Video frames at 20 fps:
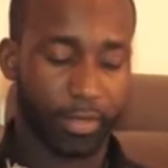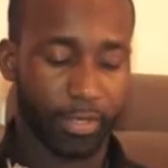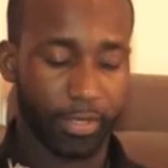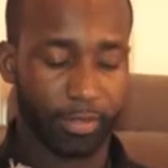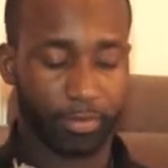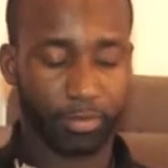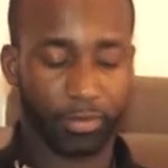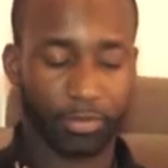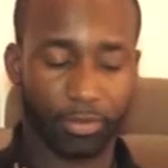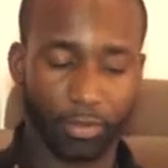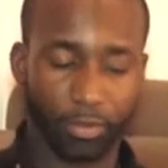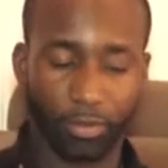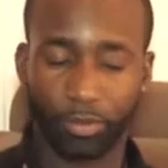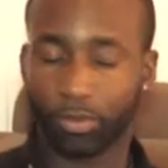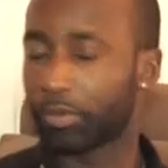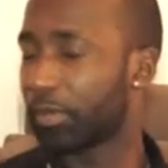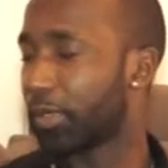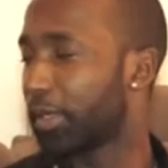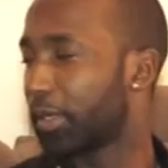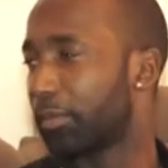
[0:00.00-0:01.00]
did you
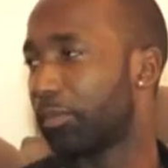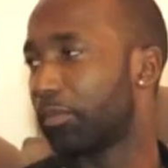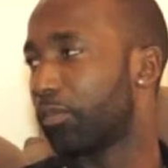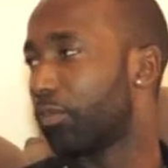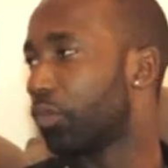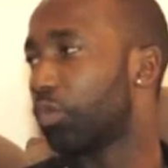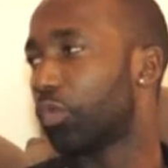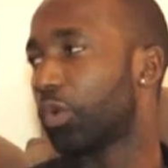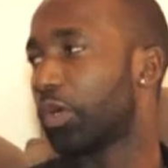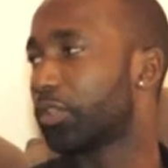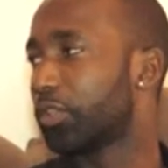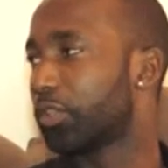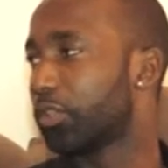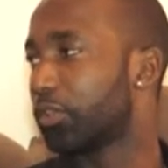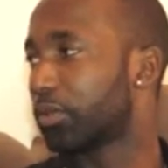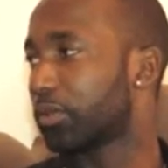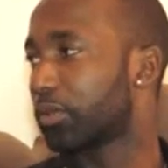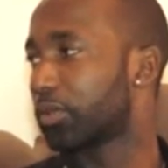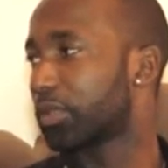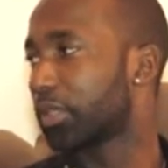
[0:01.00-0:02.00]
study in
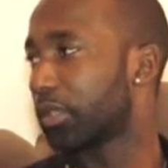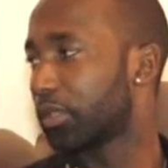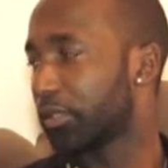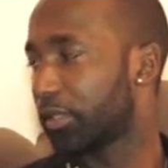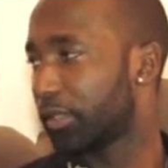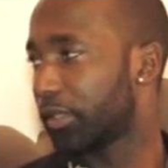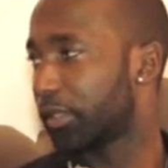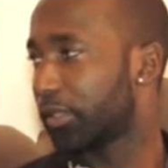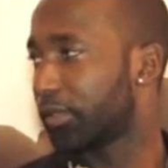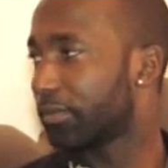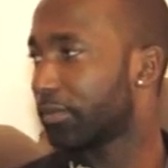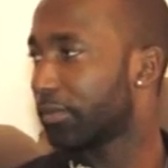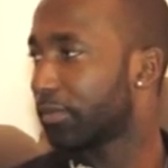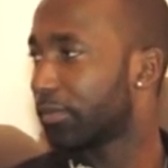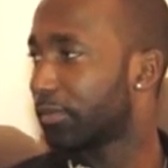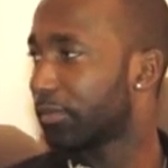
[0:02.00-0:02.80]
your master's?